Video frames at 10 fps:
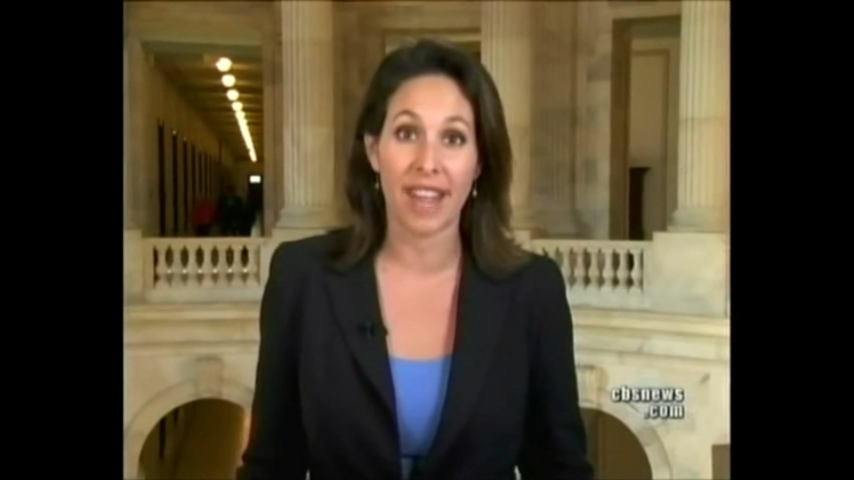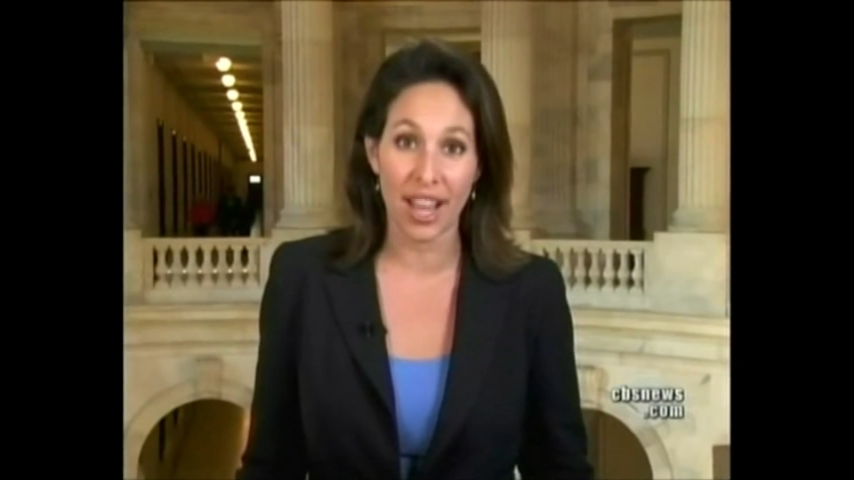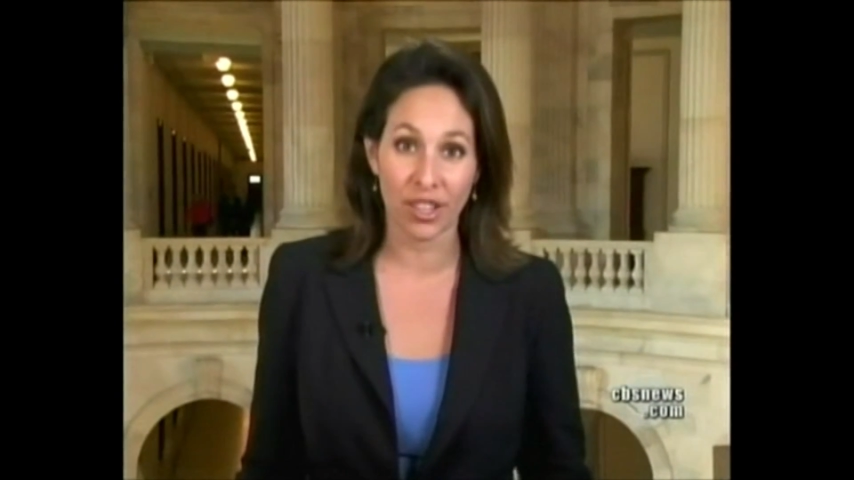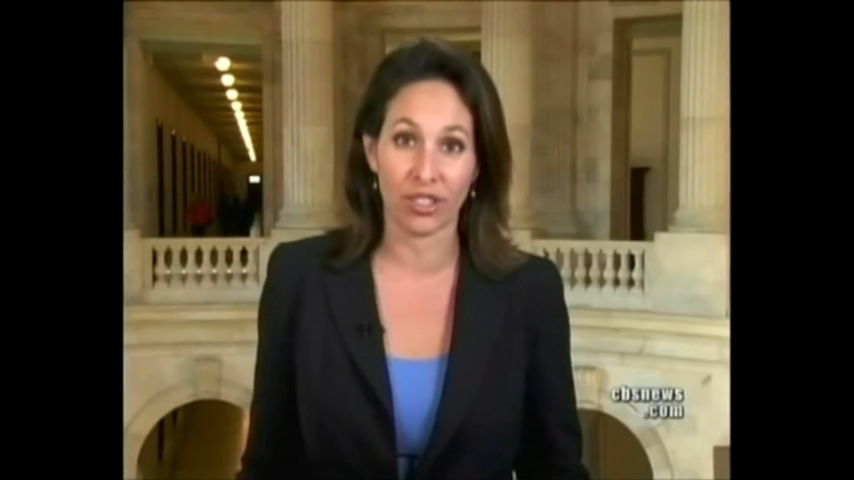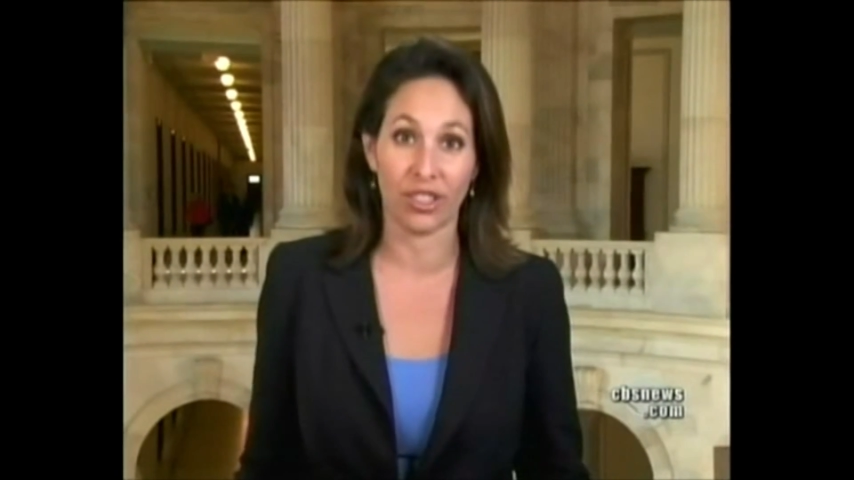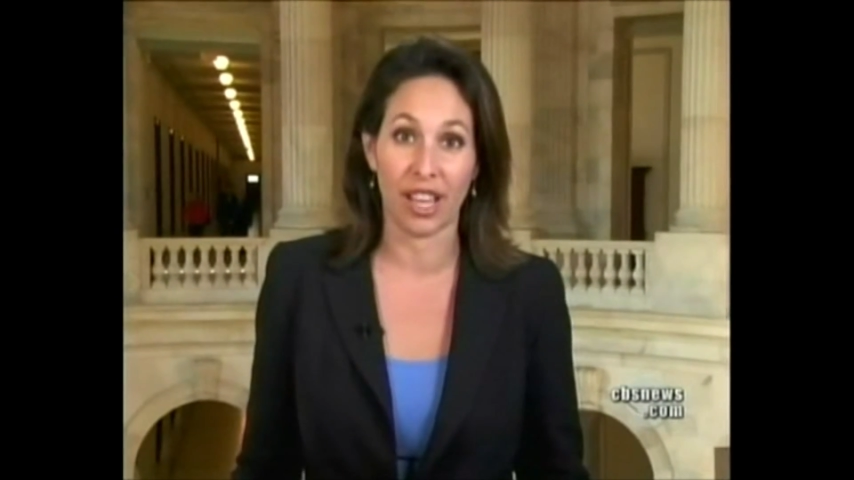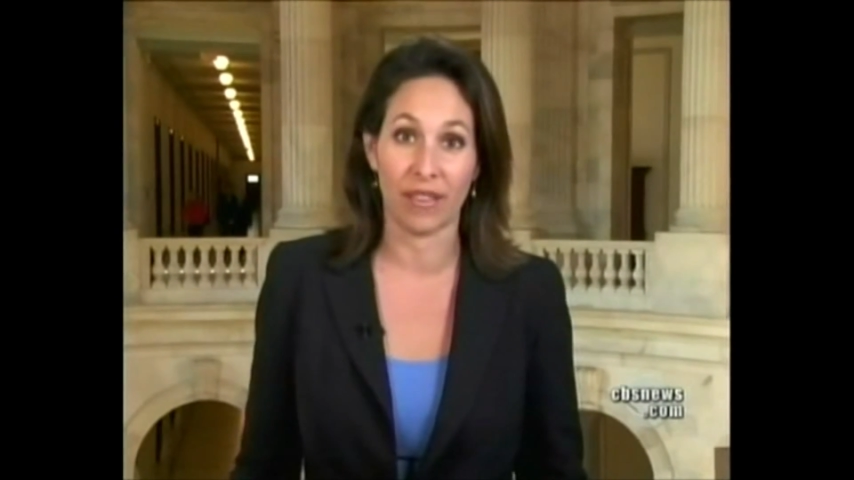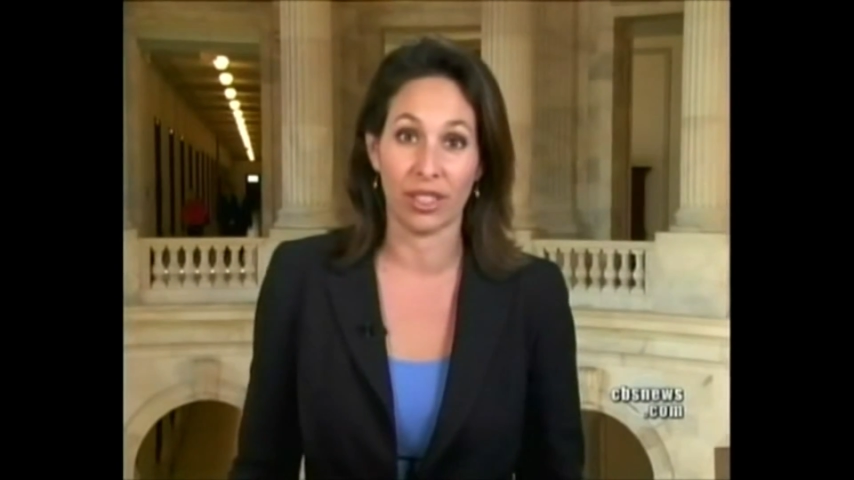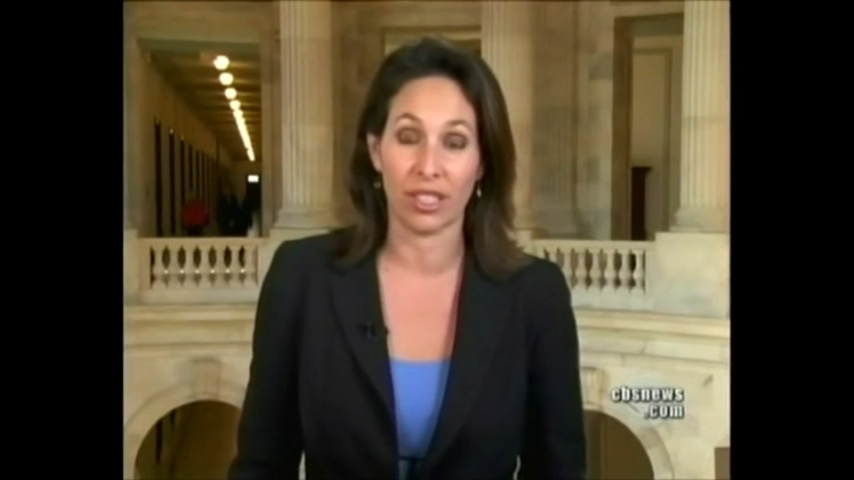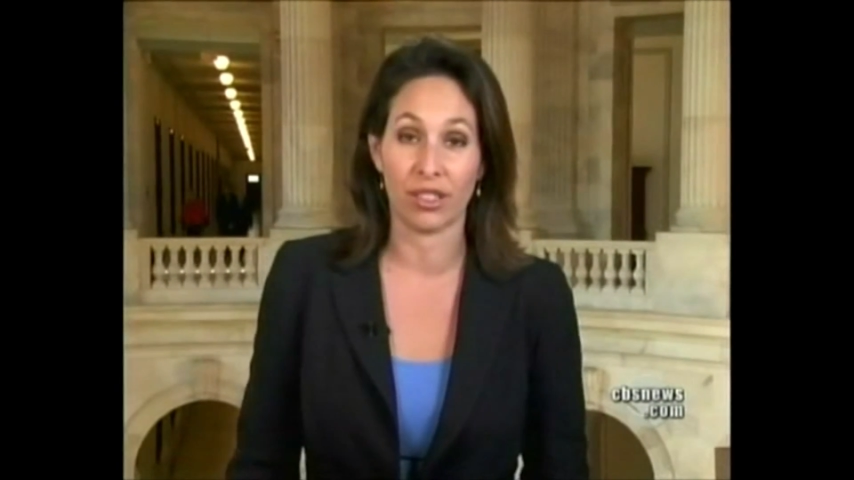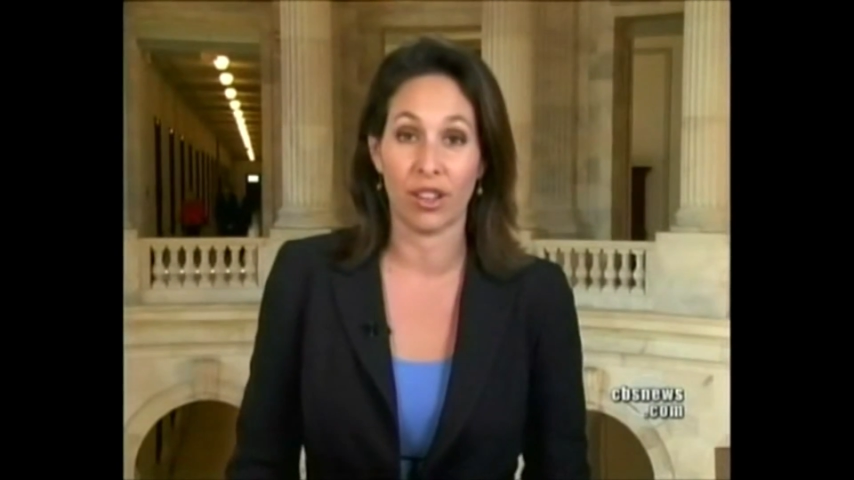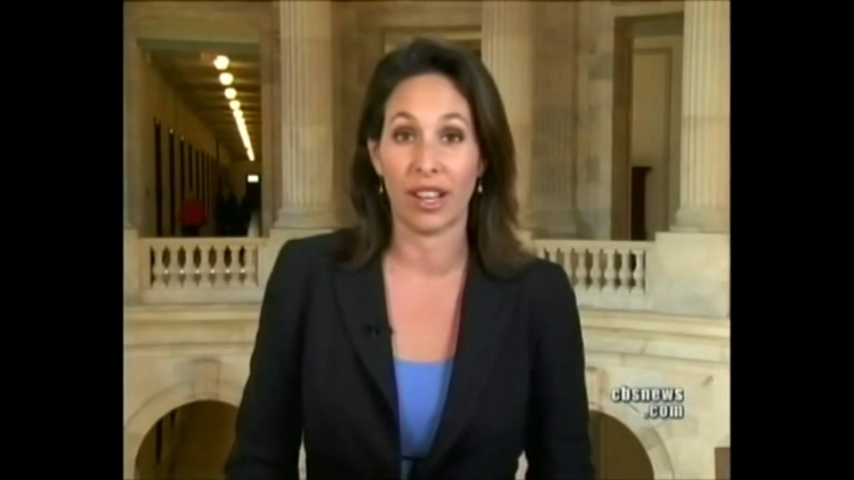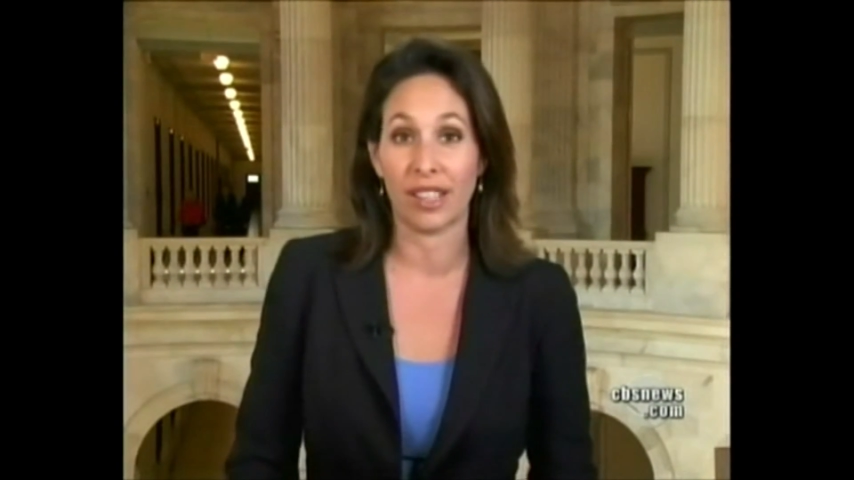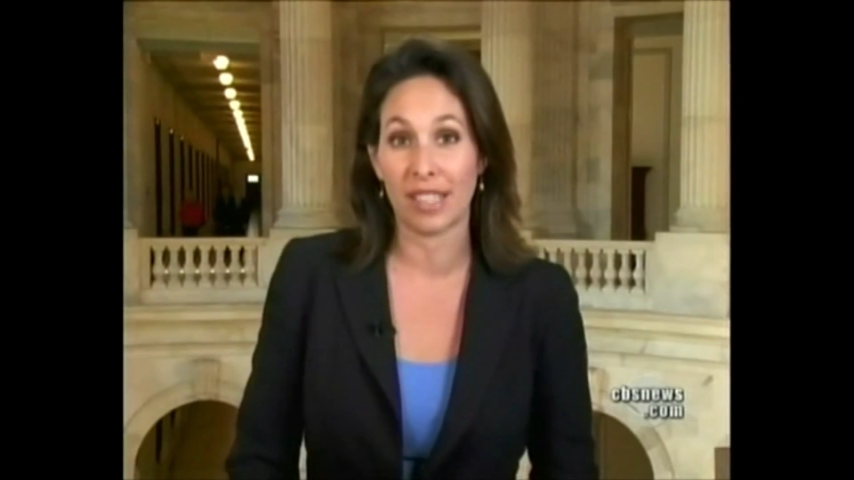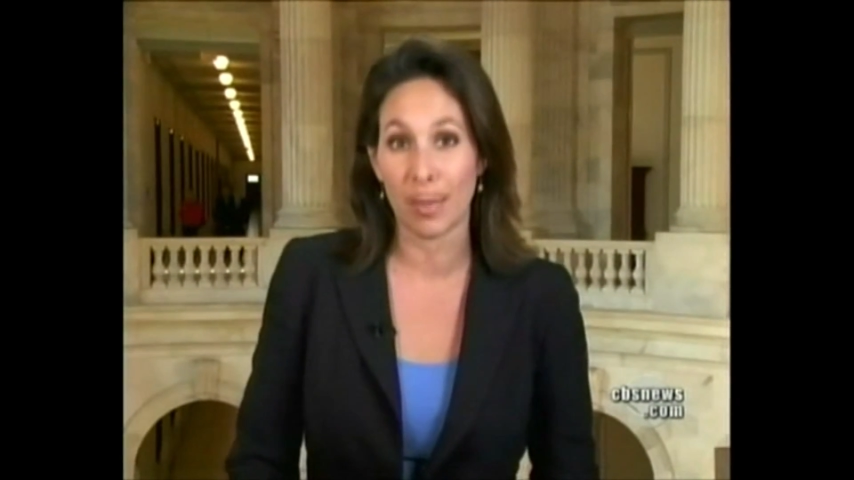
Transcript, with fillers: national level as long as